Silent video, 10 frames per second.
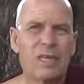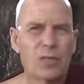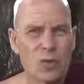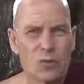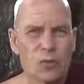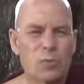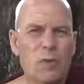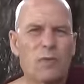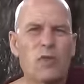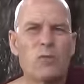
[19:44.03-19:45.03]
Don't use
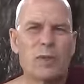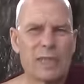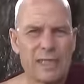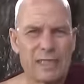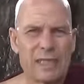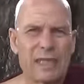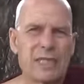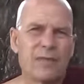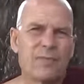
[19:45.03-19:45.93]
perfume on that day.